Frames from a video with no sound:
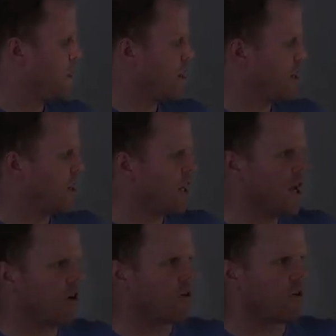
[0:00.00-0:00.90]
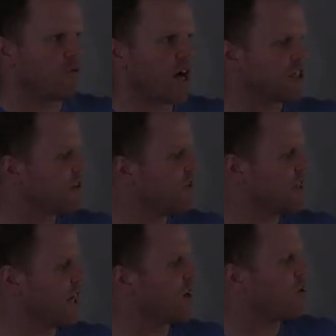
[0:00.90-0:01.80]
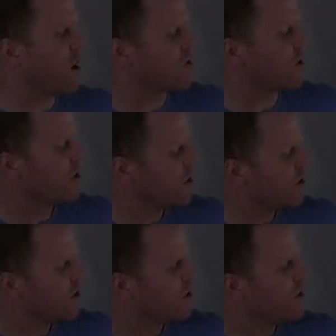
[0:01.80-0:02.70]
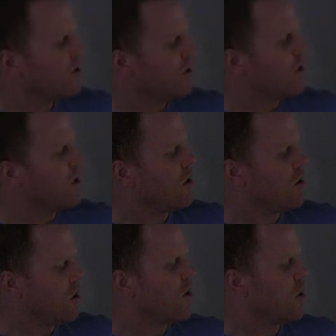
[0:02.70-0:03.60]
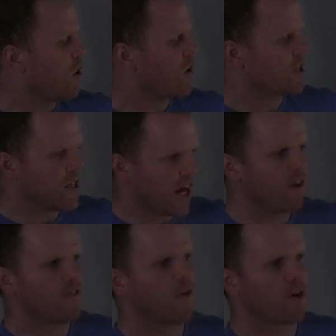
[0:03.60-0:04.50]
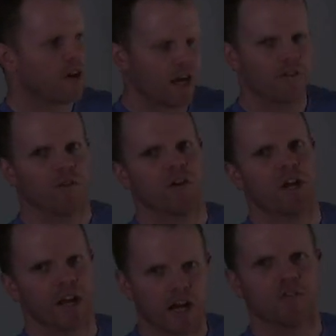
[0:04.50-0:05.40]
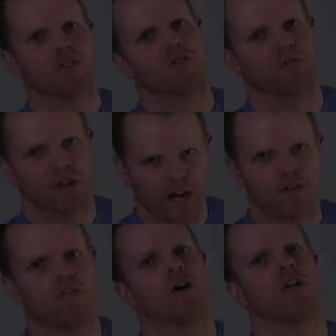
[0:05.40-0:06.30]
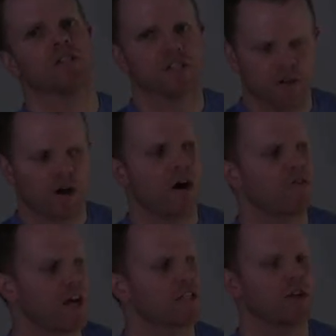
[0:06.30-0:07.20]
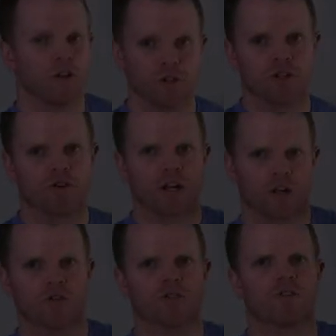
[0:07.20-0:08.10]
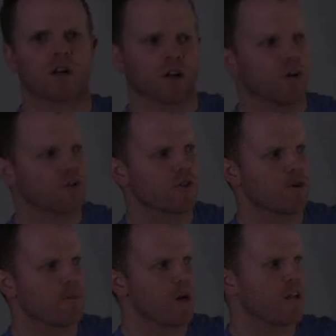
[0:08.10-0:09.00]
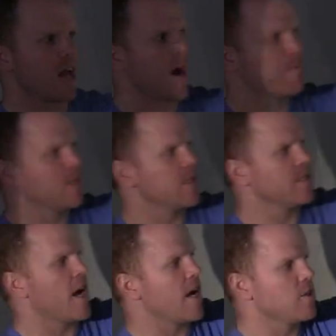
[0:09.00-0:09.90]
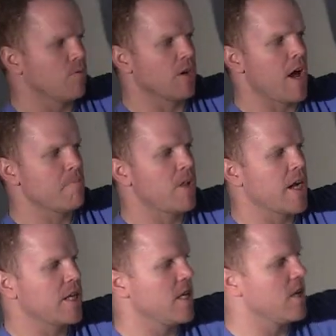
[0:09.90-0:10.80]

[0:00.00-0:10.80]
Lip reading: And then here, the rest of the second quadrant, r is -4, -3, -2, -1, 0. That's closer and closer and closer, but on the opposite side. So we're not plotting